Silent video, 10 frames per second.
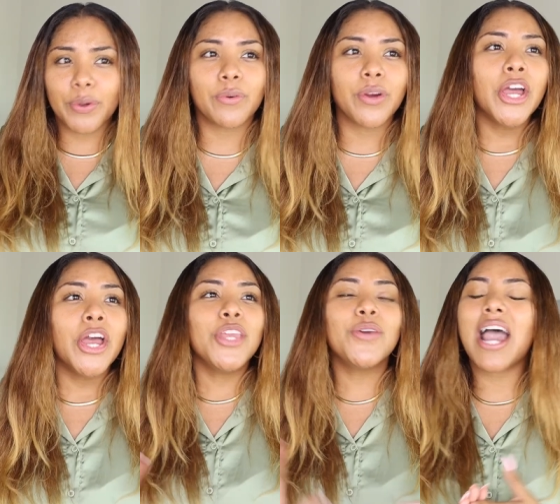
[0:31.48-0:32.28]
boo.
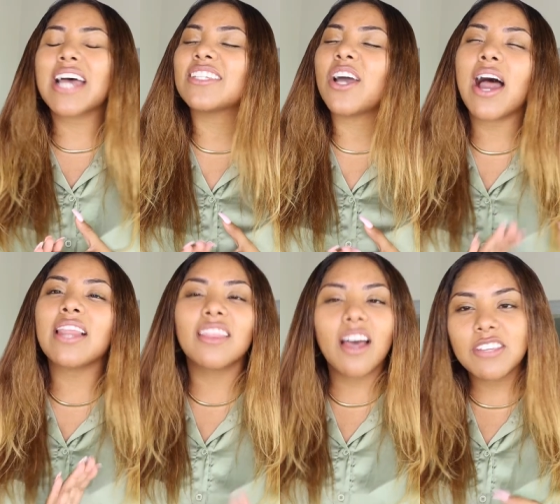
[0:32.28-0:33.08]
You guys know I
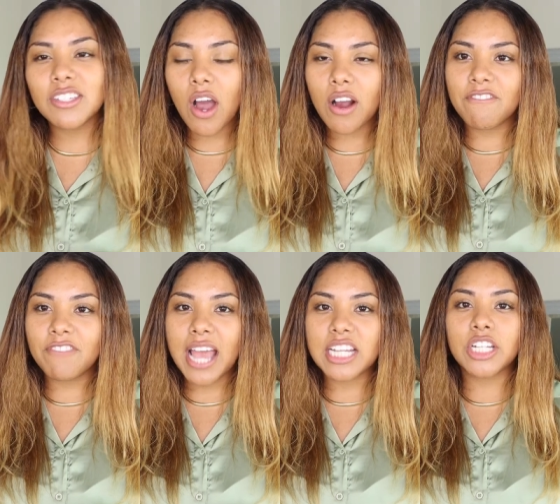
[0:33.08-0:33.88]
love to talk on
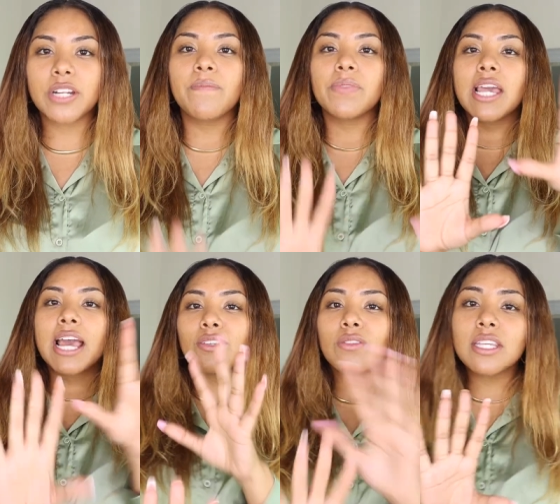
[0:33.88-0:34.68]
fashion,
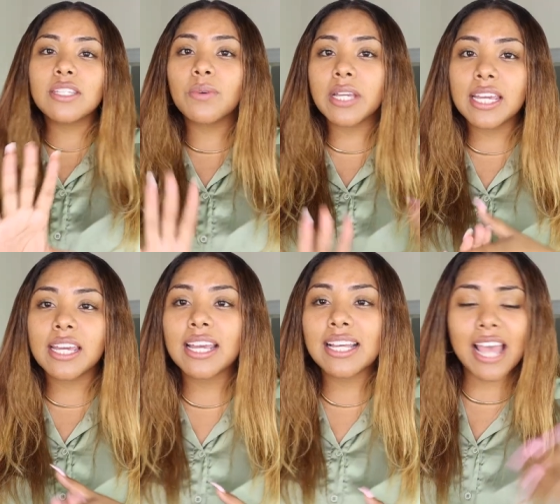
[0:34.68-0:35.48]
and so this
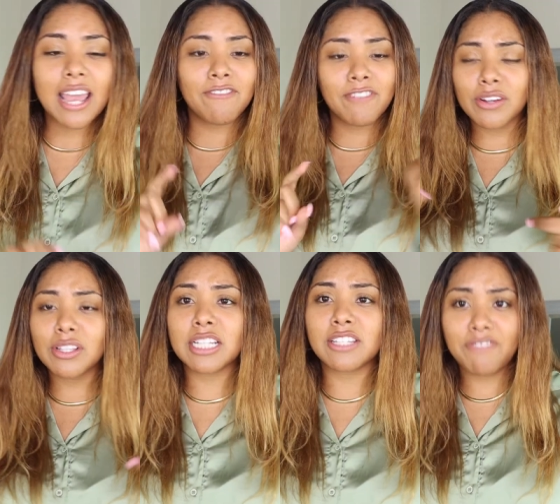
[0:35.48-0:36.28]
week is a
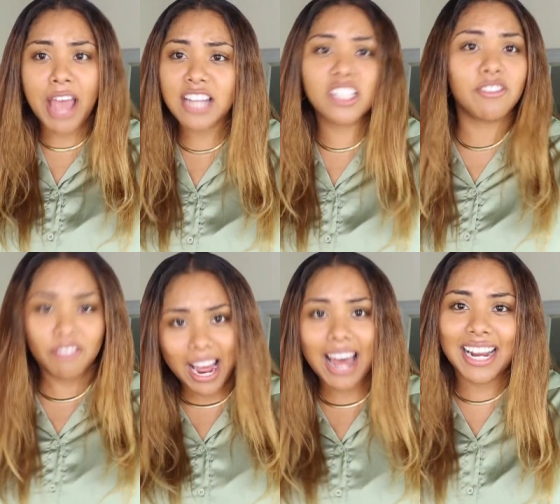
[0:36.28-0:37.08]
Fearless Fashion
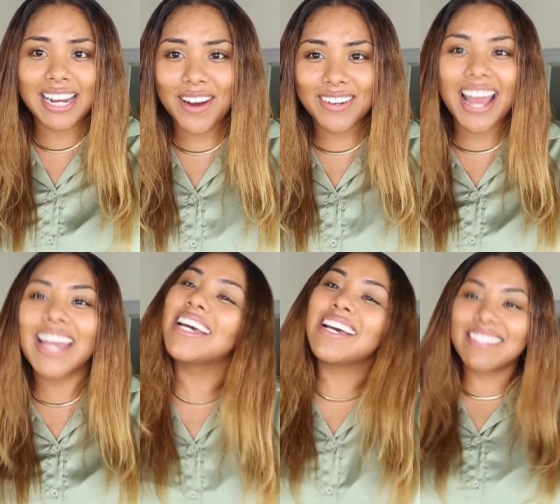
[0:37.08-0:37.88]
Friday.
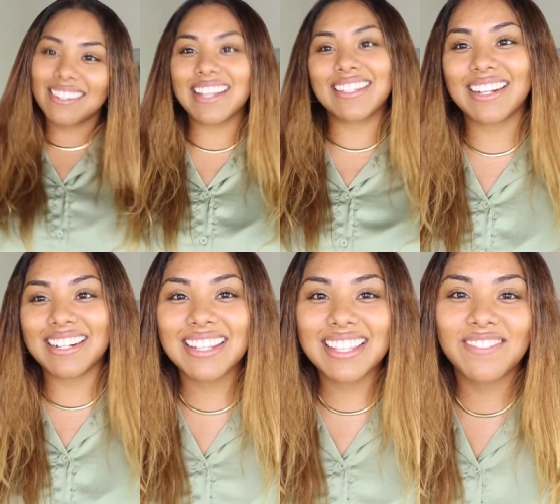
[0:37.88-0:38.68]
Okay, so let's get
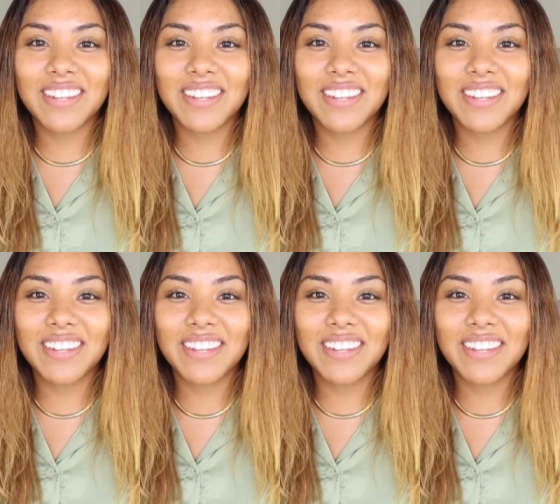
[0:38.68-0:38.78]
into this